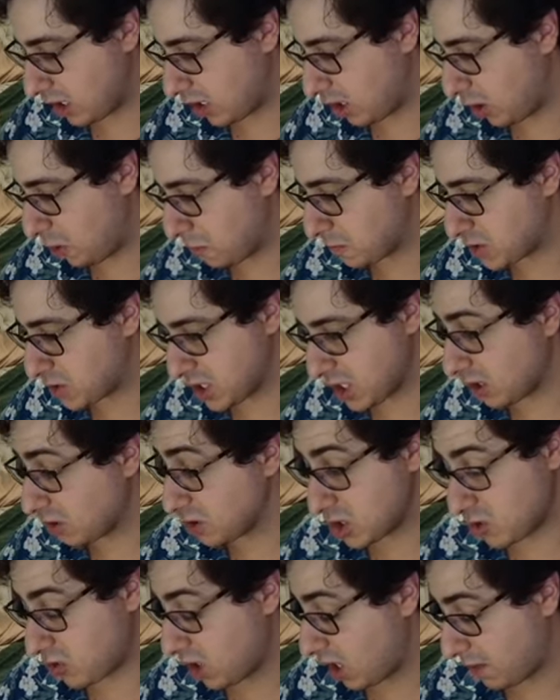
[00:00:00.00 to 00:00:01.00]
You know,
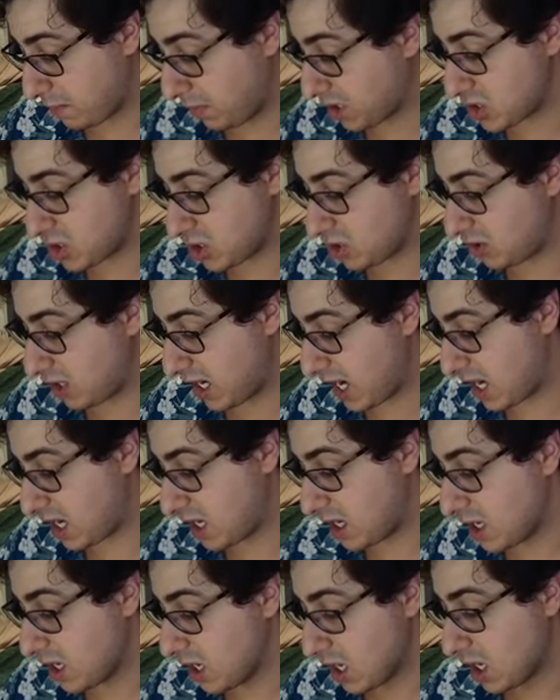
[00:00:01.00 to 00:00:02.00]
single strike mustard.
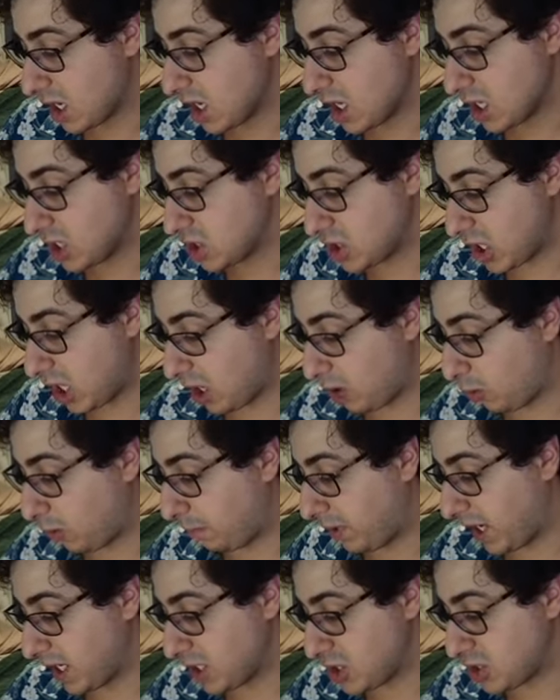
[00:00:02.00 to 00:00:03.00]
Hey,
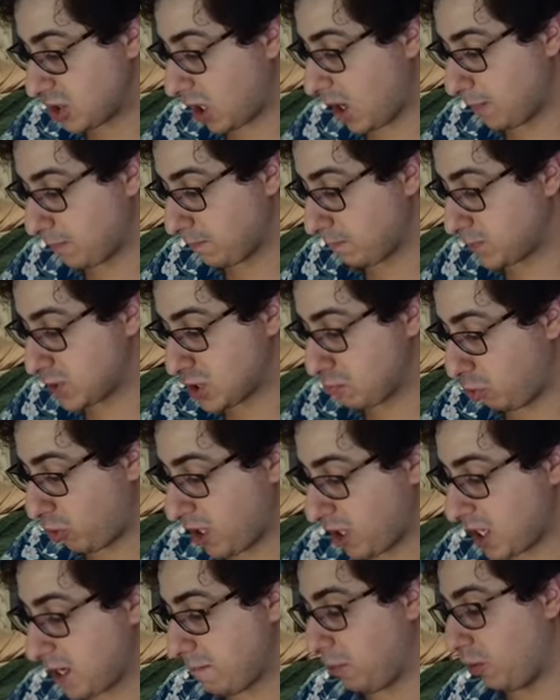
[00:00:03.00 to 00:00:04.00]
Cheryl Bisharp.
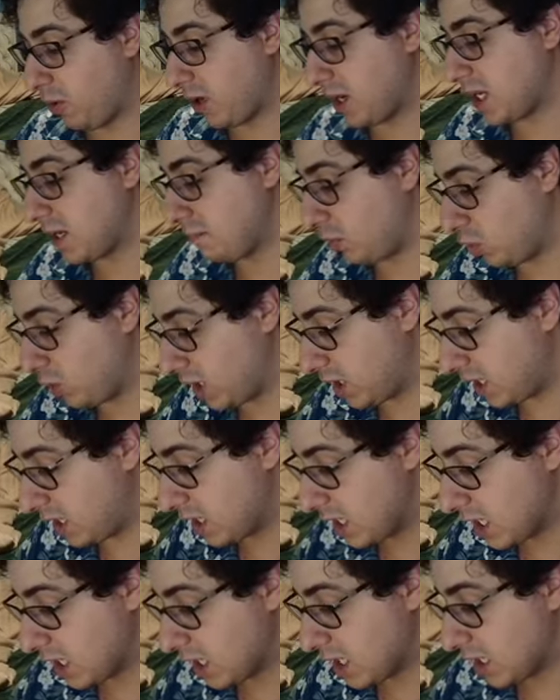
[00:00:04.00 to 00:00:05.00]
Spoinky poinky
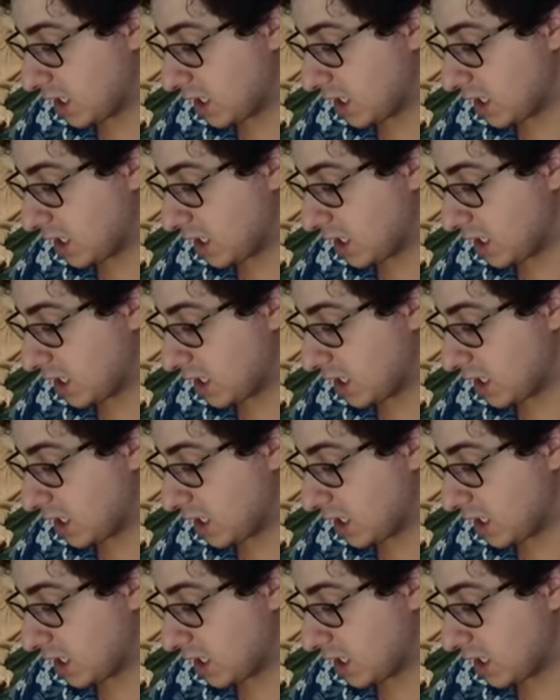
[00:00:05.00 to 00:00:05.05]
boy.